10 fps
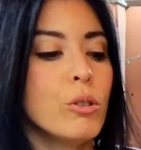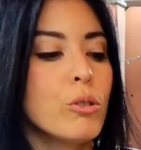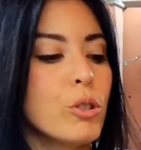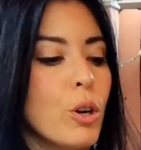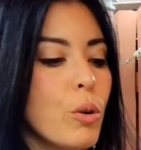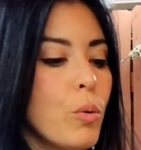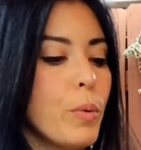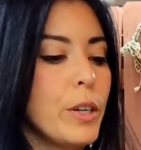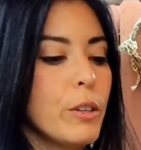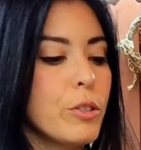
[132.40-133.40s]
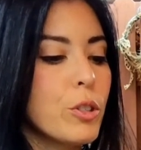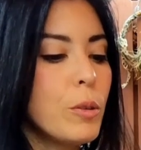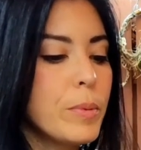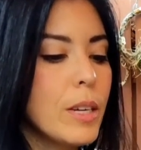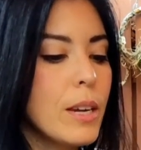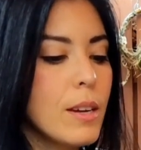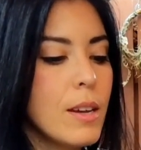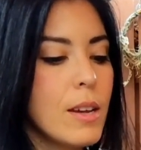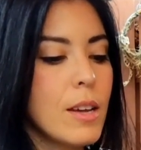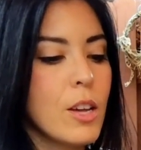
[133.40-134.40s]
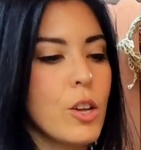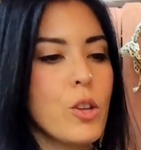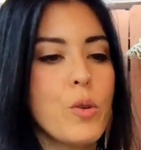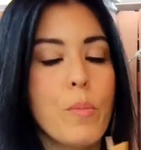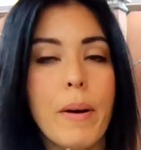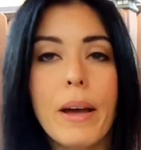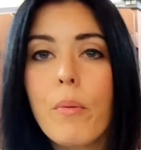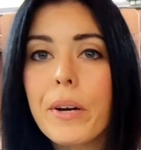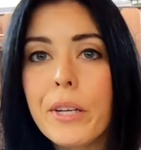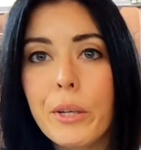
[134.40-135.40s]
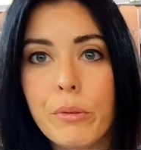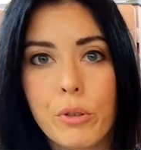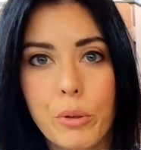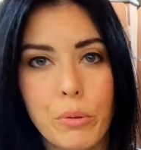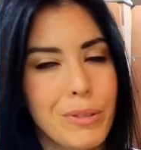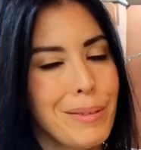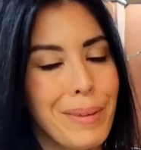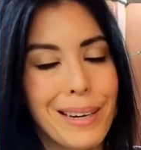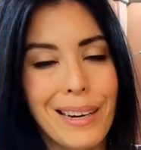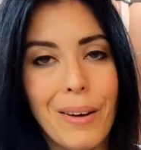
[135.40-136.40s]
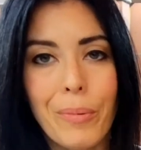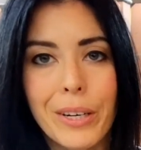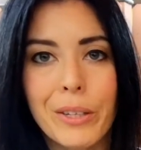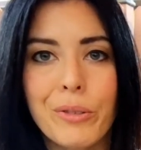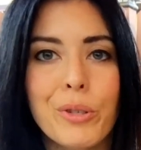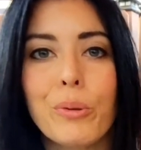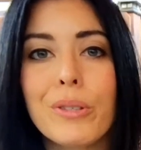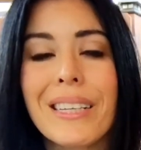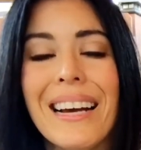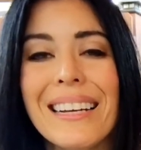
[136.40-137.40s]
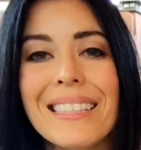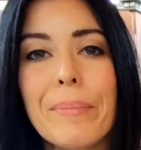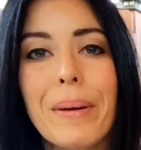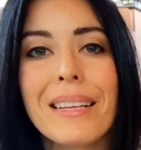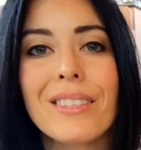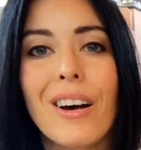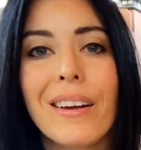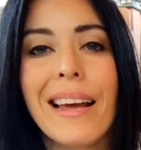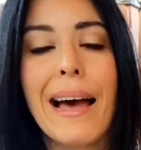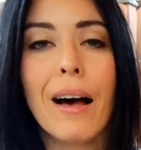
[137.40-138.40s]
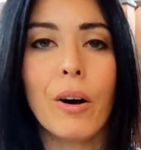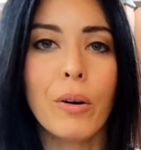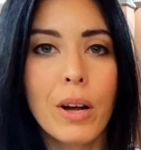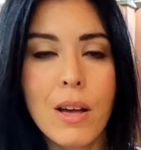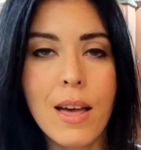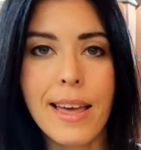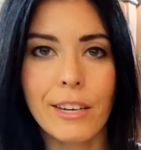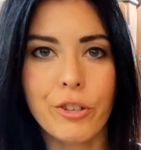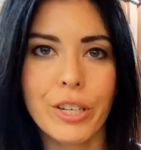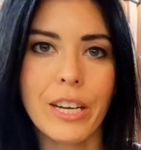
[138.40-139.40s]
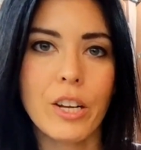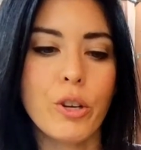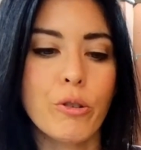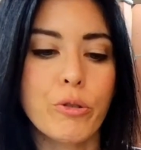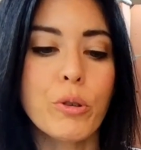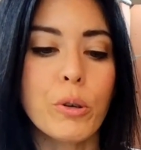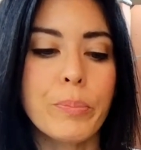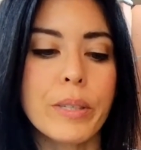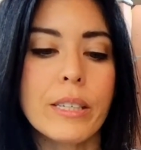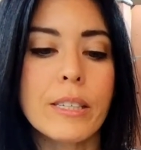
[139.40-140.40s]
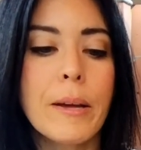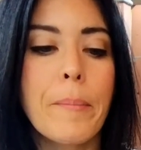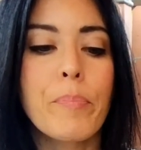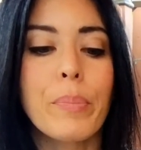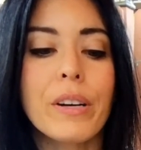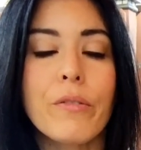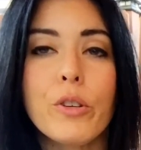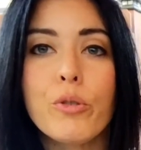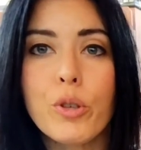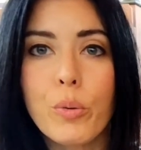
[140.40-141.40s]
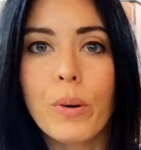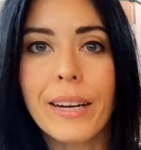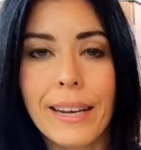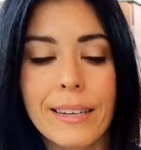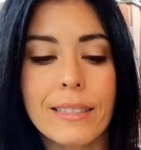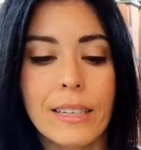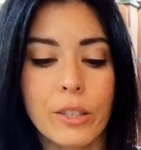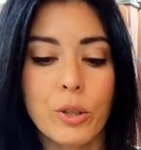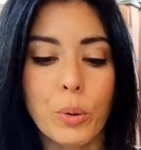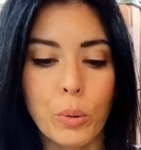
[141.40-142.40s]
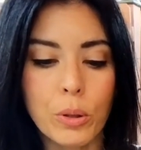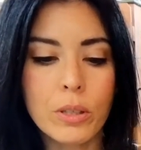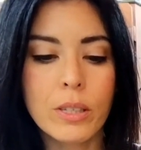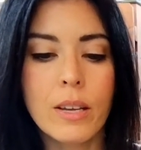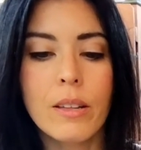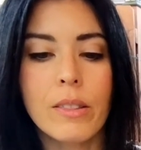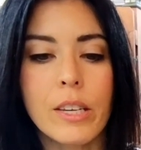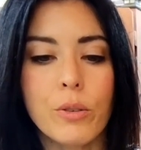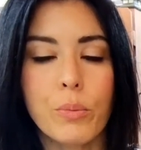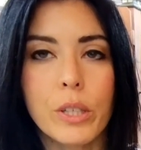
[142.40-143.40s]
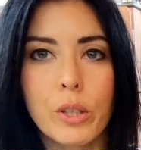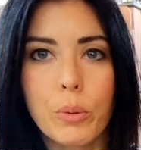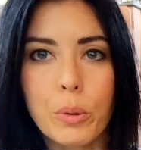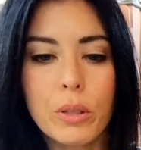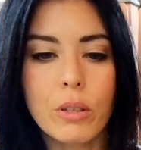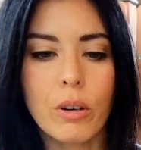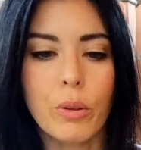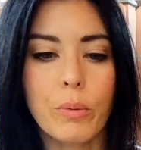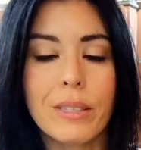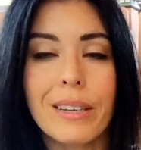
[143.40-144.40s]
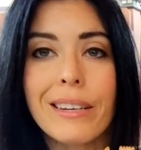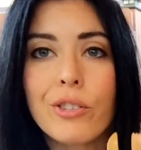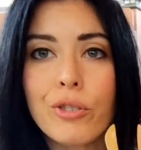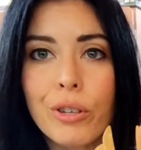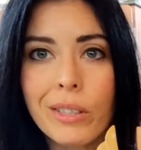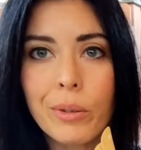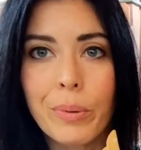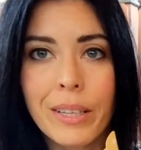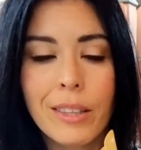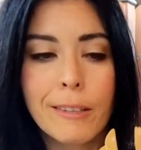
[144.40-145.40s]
So when you're sculpting, you might want to use tools, you might not want to use tools. It kind of depends on how intricate your sculpt is. But if you do want to get a set of tools, these wood tools are the ones that I started with.